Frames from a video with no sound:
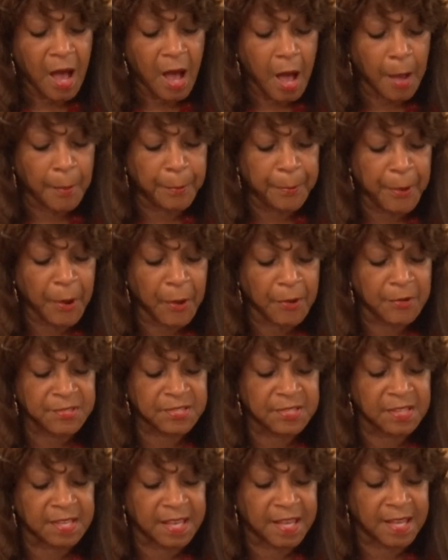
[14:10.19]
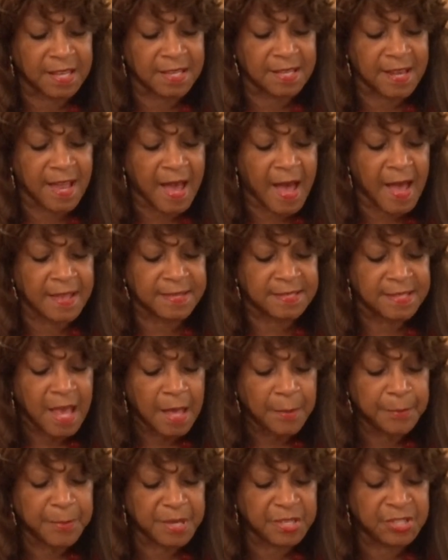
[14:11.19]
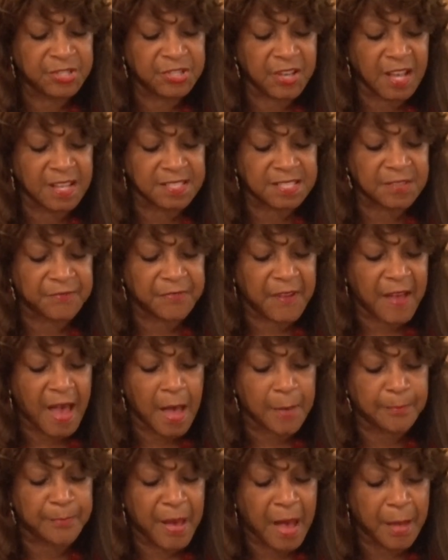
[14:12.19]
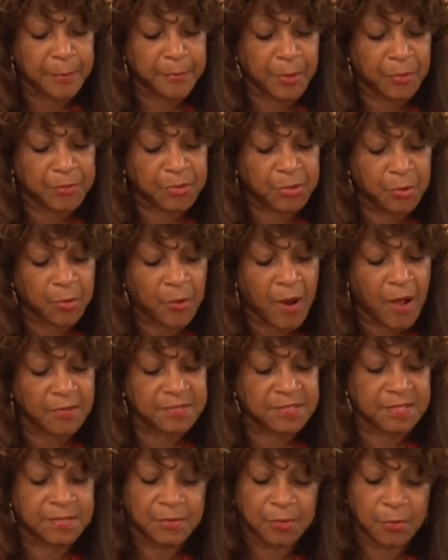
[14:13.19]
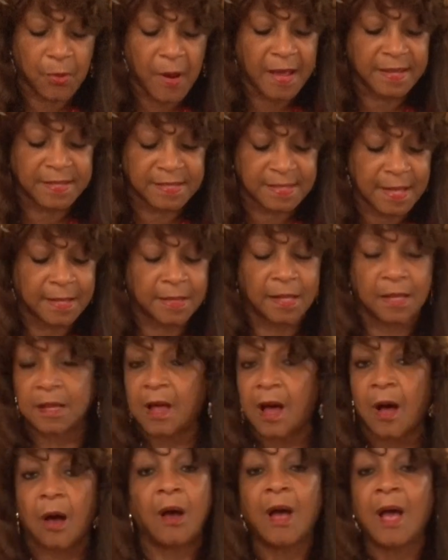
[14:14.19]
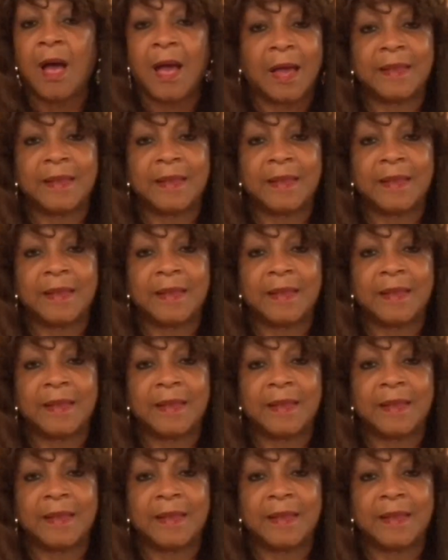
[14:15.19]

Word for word: A person cannot be justified by both Christ and the law.